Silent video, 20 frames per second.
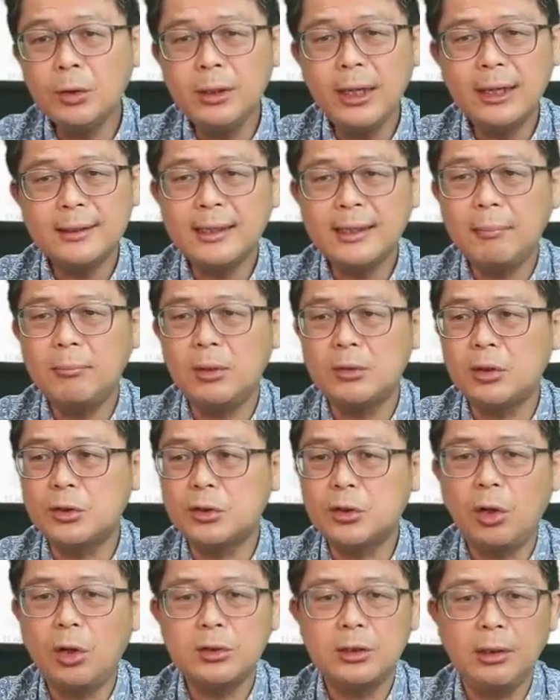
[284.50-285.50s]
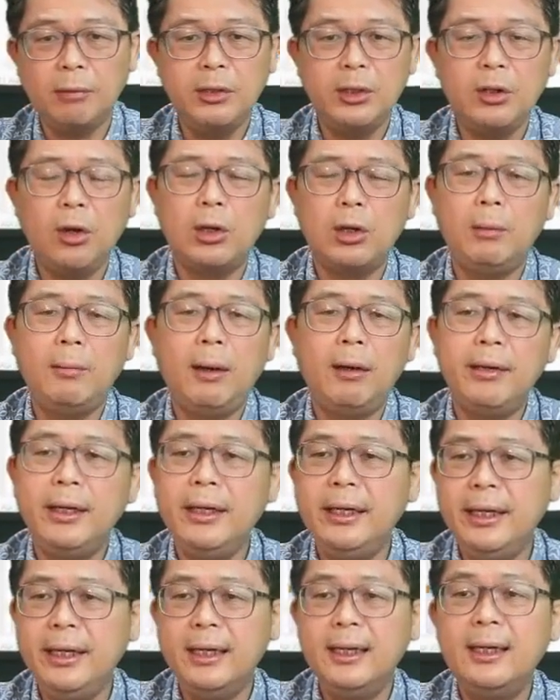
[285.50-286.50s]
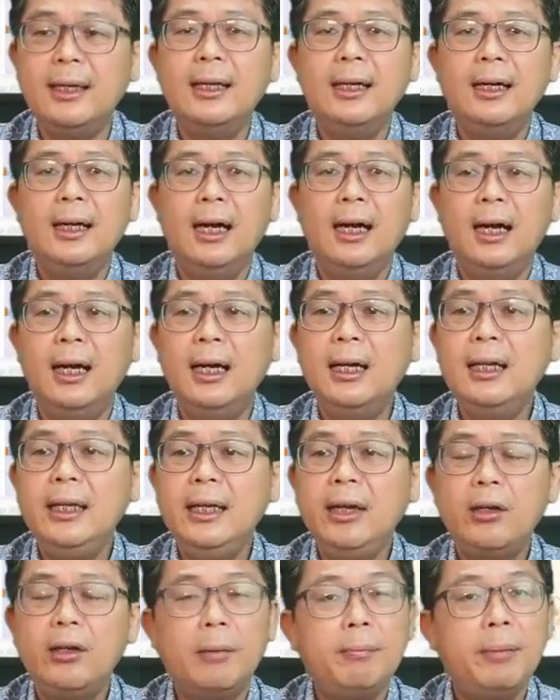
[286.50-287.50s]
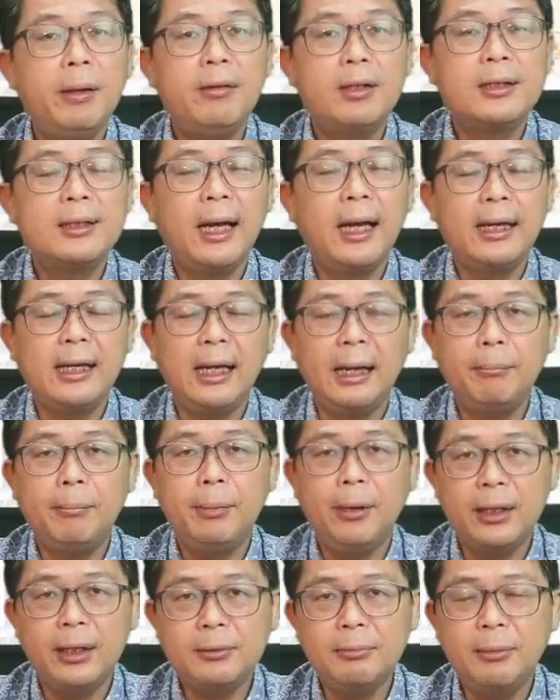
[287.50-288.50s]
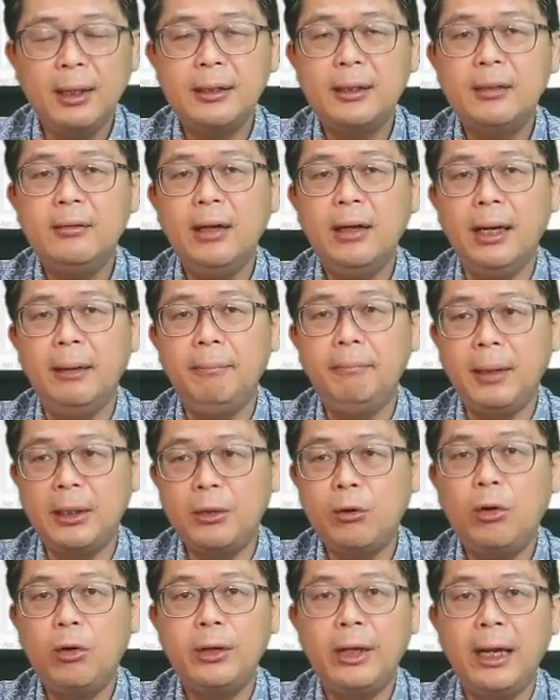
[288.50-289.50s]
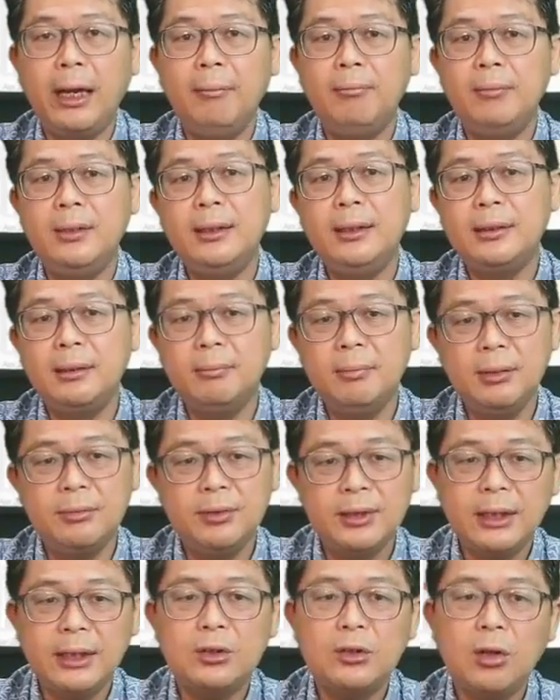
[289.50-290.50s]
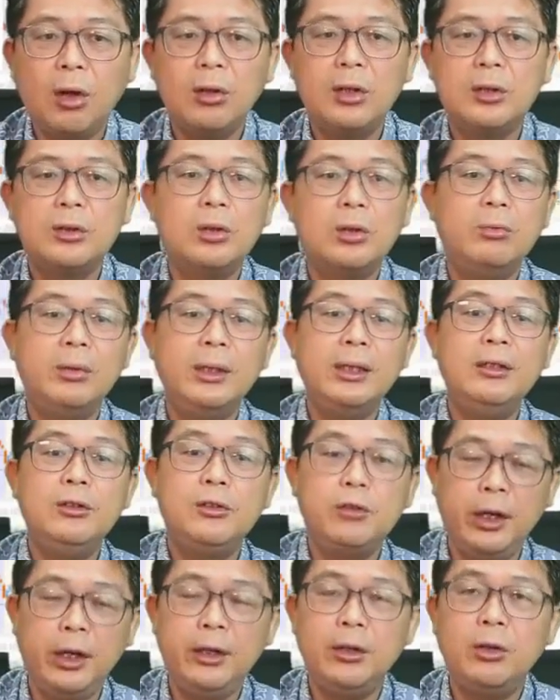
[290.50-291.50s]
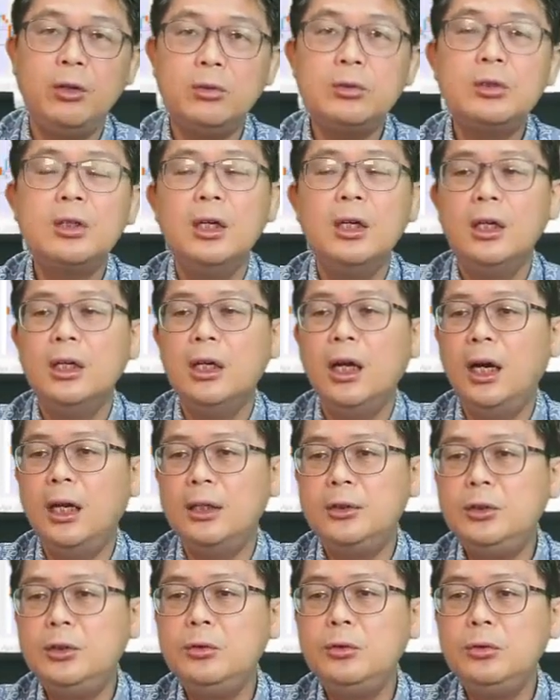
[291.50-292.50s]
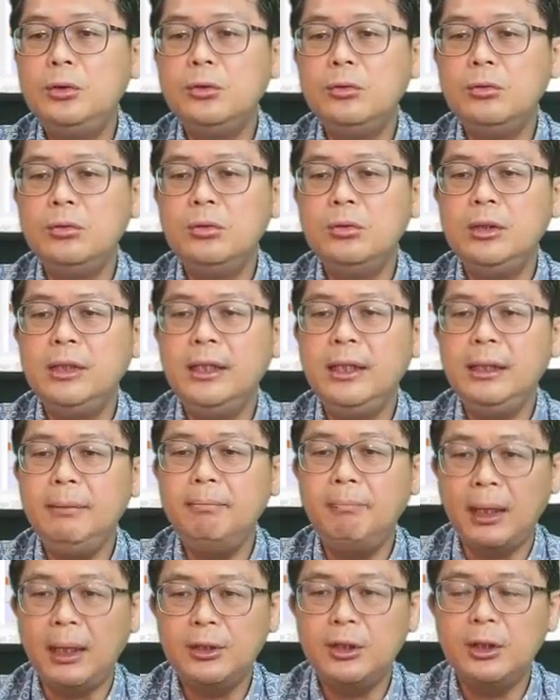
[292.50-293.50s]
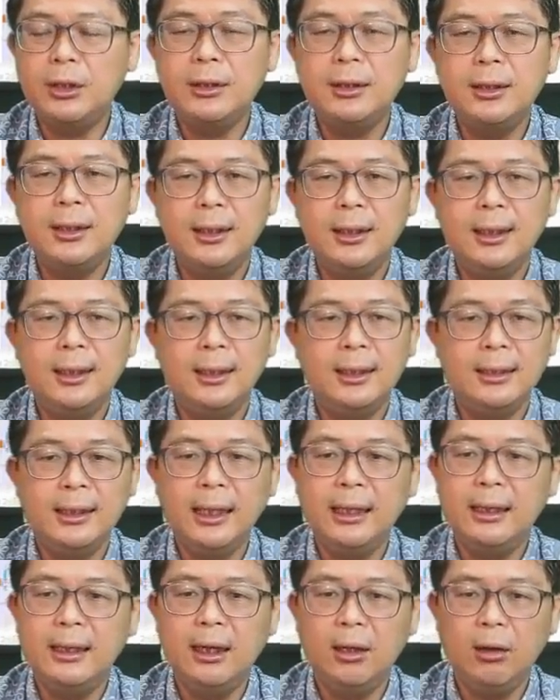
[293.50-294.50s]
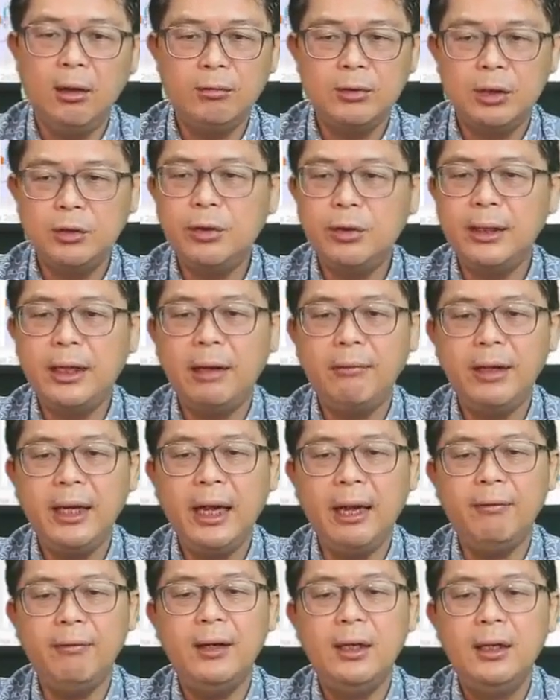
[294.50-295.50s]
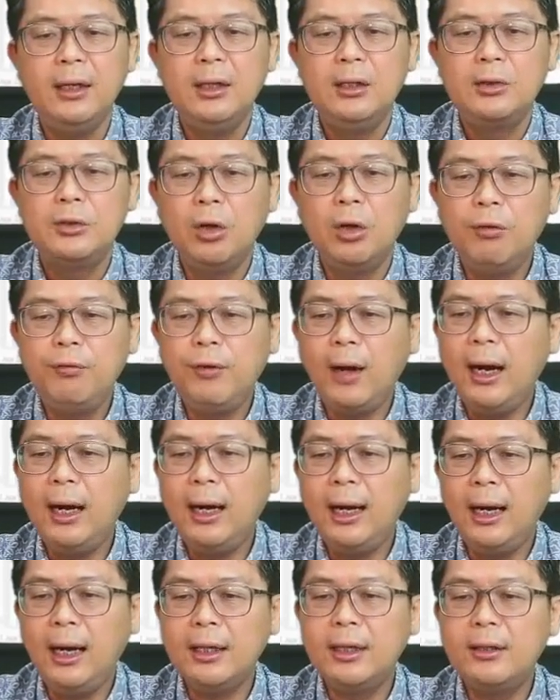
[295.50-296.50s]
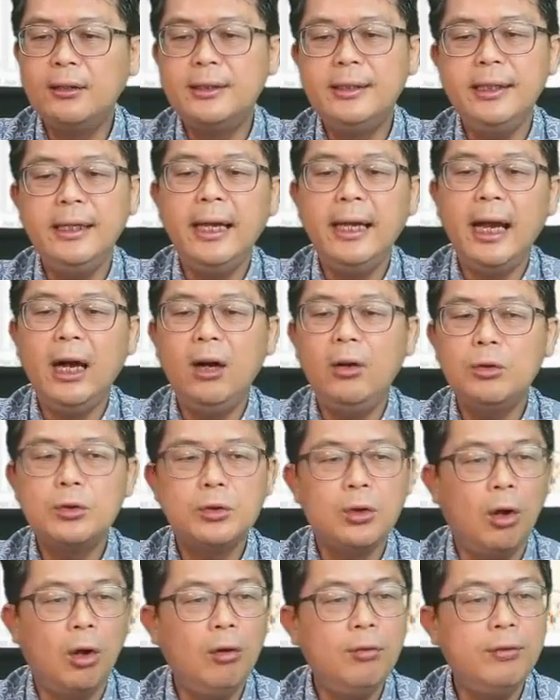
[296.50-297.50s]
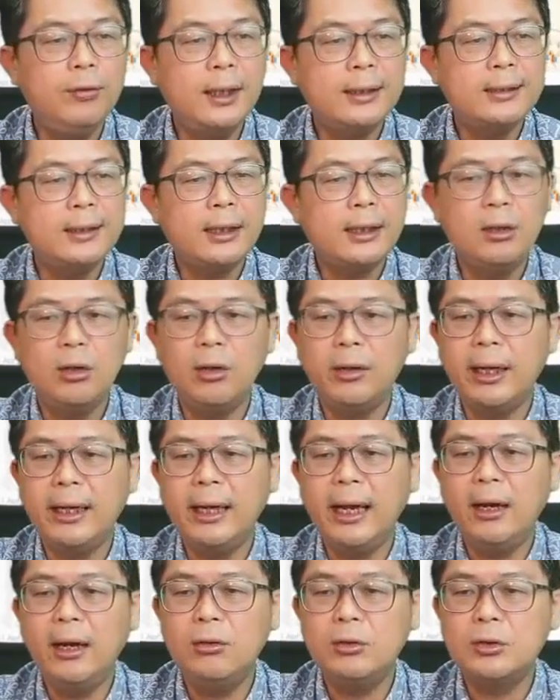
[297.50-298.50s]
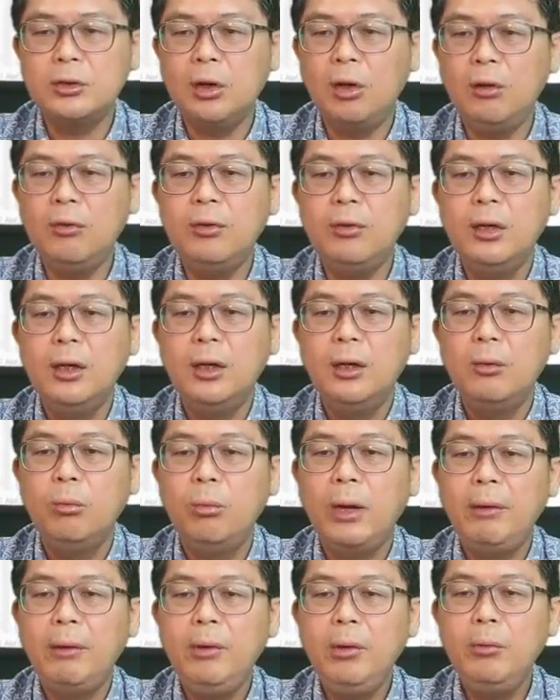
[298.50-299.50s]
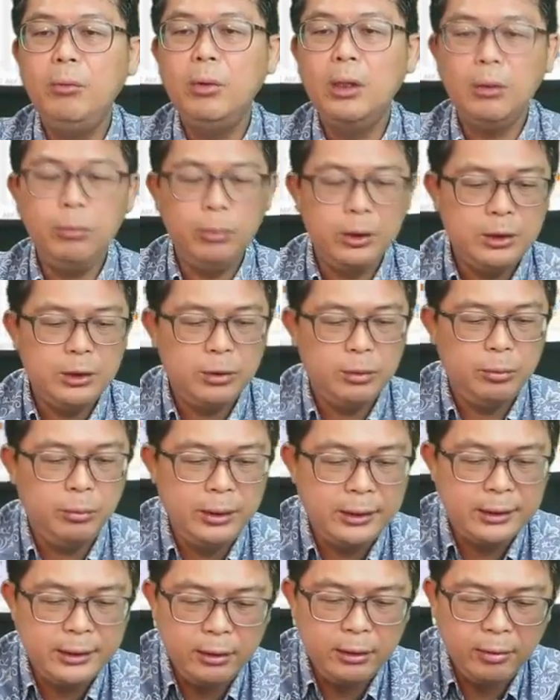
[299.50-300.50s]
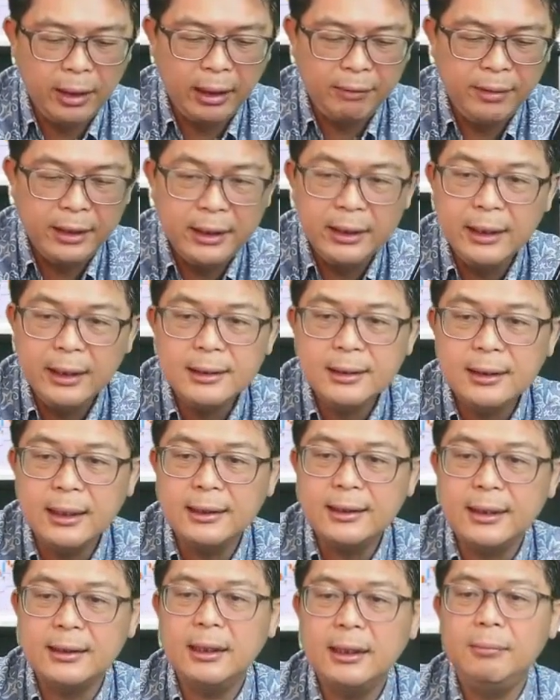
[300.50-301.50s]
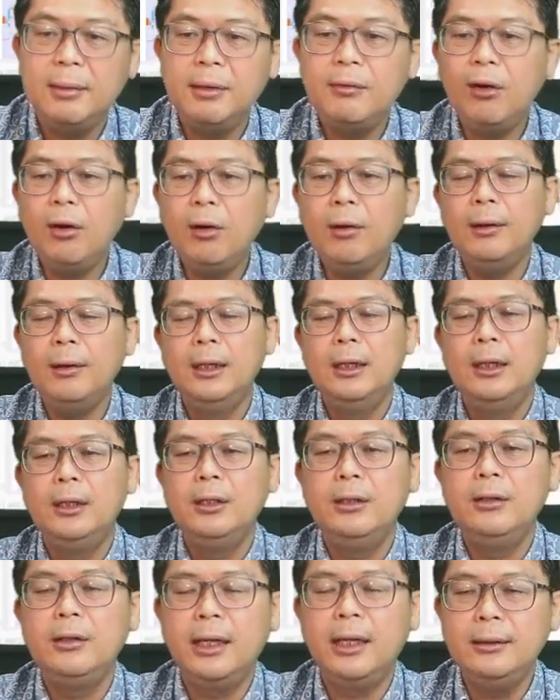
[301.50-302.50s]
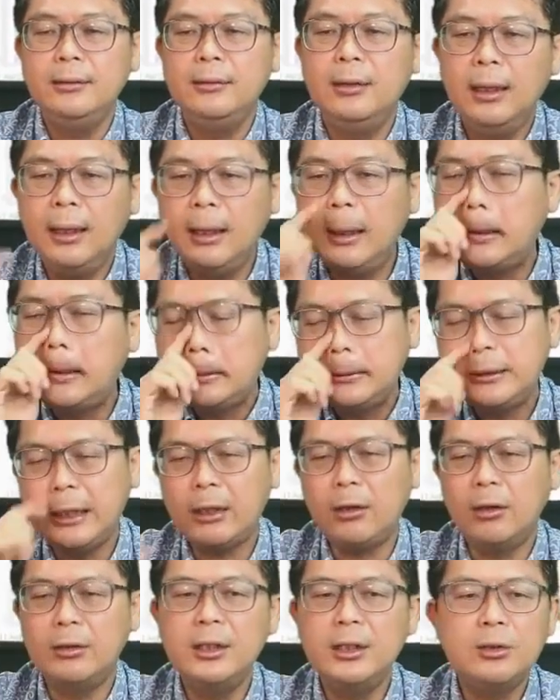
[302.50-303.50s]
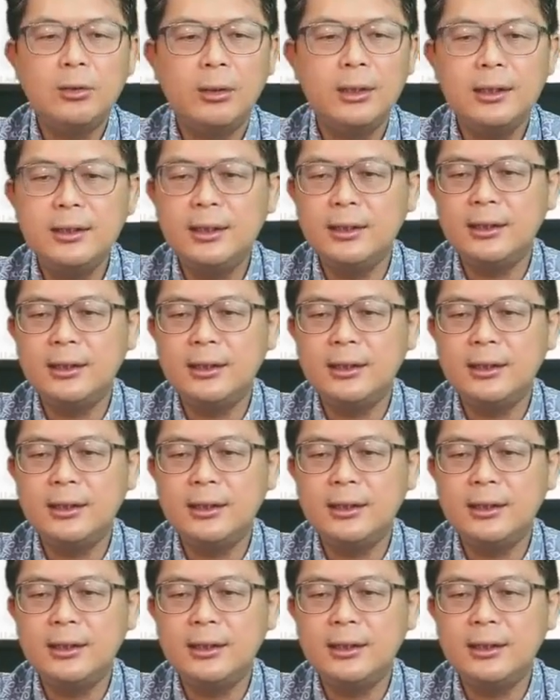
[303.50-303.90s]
So there are some of the stocks that we talk about in here earlier in the previous slide, like Press Metal and Petron M is above $6, so we didn't trade those due to the budget of the trade that we have. So far, you could see LSoft. Let's take a look at LSoft, where we were, which we're still having this, as I said before. You can check on this